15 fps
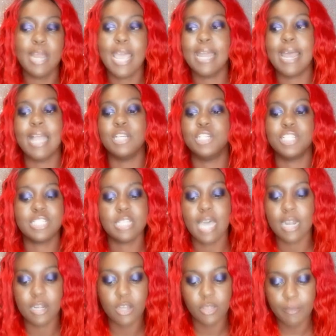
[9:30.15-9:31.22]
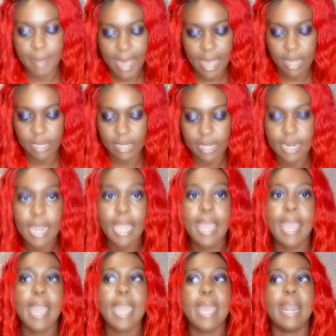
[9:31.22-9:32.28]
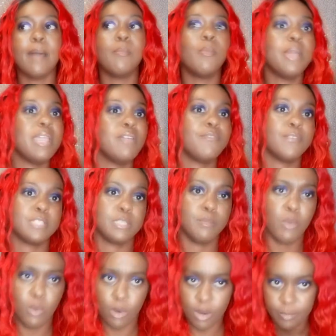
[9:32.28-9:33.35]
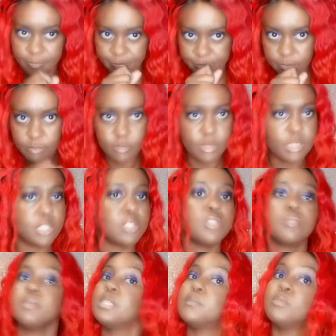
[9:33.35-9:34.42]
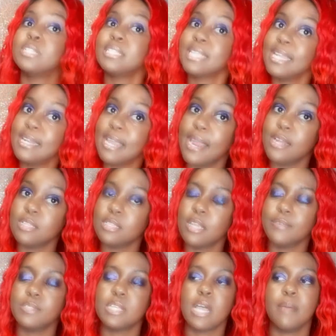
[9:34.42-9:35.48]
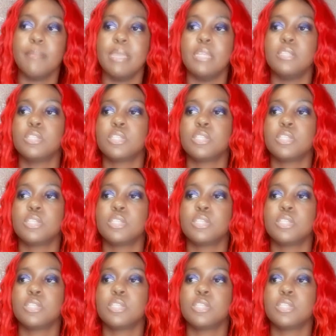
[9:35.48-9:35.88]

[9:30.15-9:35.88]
And I just got another palette, and I'm waiting for some more, excuse me, some more skincare stuff to come in.